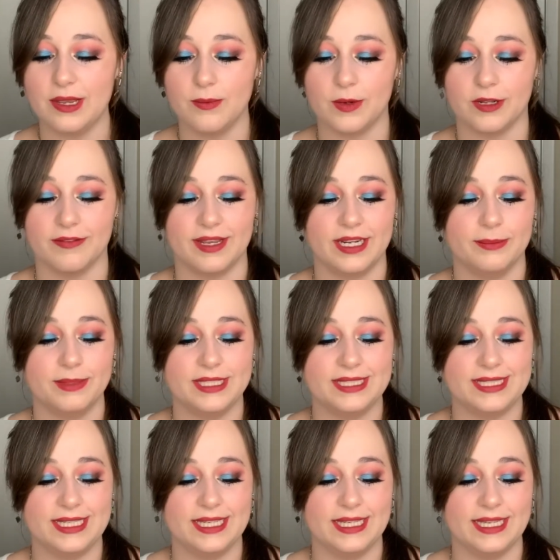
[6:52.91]
while vitamin
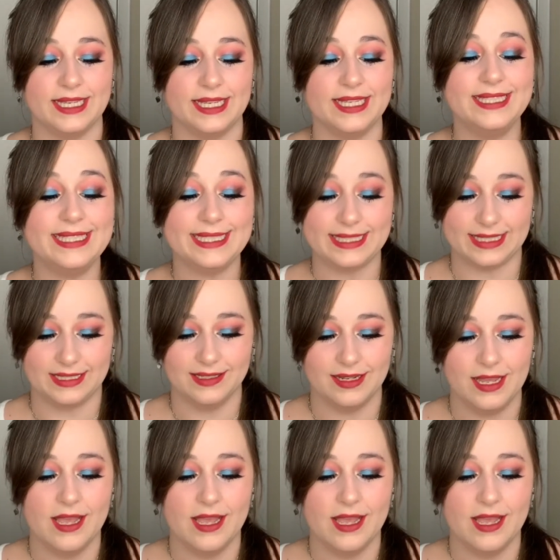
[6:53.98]
C and E